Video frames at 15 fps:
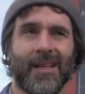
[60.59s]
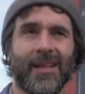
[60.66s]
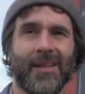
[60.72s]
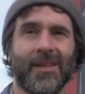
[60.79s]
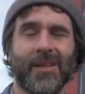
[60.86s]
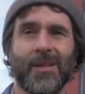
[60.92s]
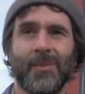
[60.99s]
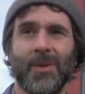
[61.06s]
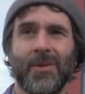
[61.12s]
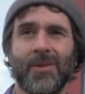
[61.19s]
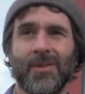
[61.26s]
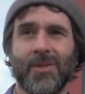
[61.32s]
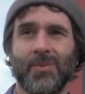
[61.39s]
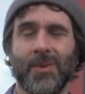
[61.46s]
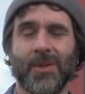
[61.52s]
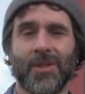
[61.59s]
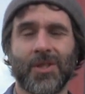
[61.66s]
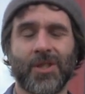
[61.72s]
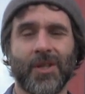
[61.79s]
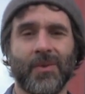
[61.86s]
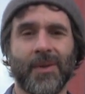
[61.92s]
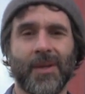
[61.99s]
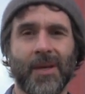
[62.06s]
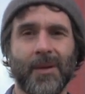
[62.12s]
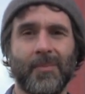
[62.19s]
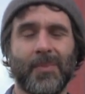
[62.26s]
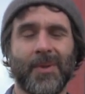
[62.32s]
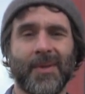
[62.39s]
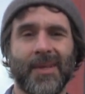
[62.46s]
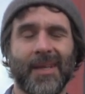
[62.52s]
the community is really showing up,
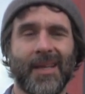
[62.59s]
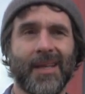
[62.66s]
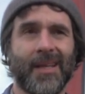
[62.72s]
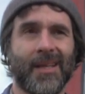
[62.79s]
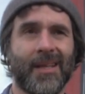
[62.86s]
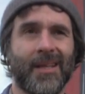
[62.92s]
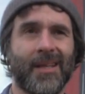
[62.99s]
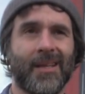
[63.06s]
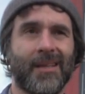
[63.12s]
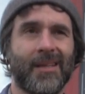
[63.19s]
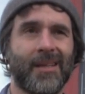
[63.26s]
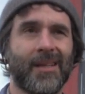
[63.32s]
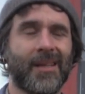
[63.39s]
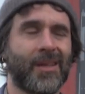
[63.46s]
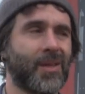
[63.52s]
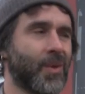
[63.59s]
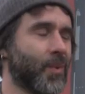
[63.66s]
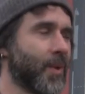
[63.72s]
and the